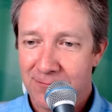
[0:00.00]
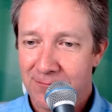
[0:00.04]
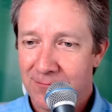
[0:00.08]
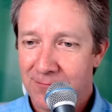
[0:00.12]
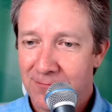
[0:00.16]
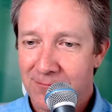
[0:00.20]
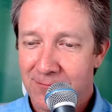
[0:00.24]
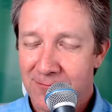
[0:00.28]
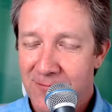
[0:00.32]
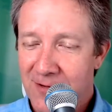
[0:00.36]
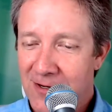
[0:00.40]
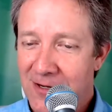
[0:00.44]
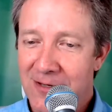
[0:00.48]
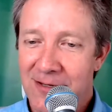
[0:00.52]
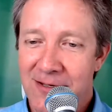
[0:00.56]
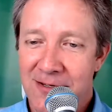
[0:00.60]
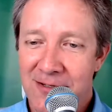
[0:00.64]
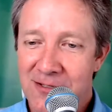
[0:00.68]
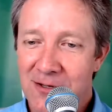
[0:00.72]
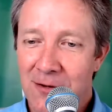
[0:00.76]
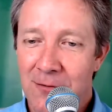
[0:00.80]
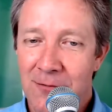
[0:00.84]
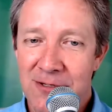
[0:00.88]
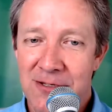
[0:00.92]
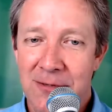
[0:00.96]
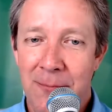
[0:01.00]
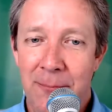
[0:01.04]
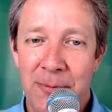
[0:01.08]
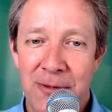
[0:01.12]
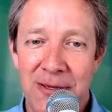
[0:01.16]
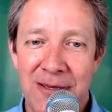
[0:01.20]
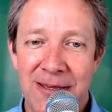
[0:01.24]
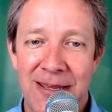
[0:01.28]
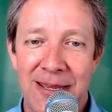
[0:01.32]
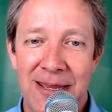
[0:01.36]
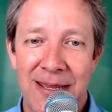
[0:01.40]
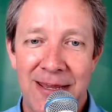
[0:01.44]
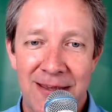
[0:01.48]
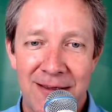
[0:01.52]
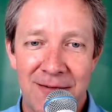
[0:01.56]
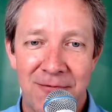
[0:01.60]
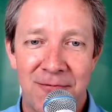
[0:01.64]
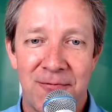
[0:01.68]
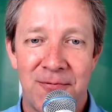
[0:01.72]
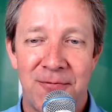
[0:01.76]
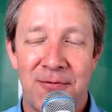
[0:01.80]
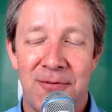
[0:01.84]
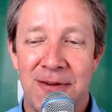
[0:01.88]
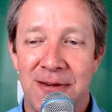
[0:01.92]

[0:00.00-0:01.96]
Right? There's always a big if